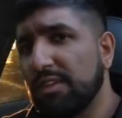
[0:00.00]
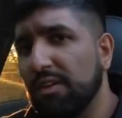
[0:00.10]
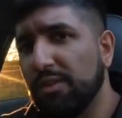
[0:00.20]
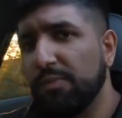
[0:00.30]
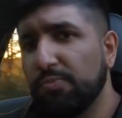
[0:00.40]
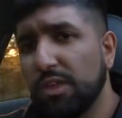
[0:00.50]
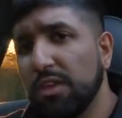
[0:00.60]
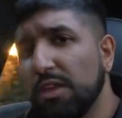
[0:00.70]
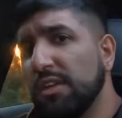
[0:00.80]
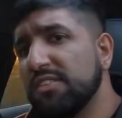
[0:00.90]
Yeah.
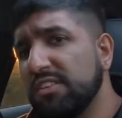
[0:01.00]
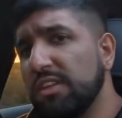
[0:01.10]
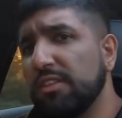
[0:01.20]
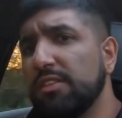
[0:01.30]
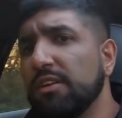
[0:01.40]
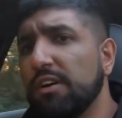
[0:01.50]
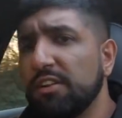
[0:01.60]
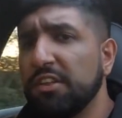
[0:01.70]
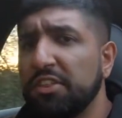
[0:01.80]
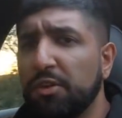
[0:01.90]
See,
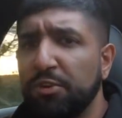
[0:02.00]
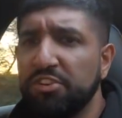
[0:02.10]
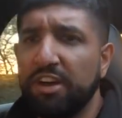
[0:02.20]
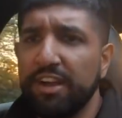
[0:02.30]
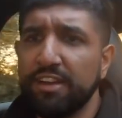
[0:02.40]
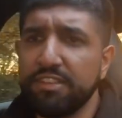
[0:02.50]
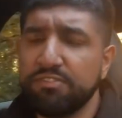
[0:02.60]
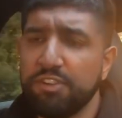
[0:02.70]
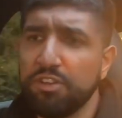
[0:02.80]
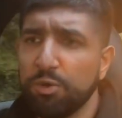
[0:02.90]
another thing I wanted to highlight in this
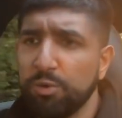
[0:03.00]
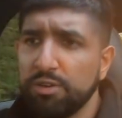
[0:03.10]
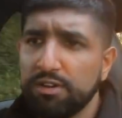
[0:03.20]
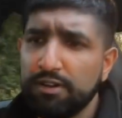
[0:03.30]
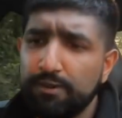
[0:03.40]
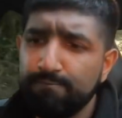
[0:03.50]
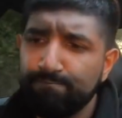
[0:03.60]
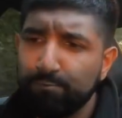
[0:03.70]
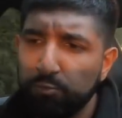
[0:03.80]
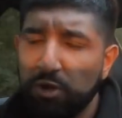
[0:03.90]
video,
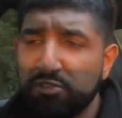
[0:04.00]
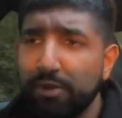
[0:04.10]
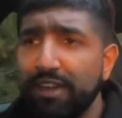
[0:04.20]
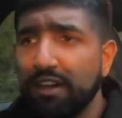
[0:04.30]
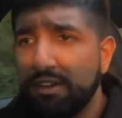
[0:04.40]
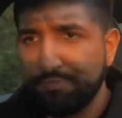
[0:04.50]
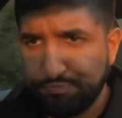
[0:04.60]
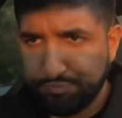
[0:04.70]
whilst we're here,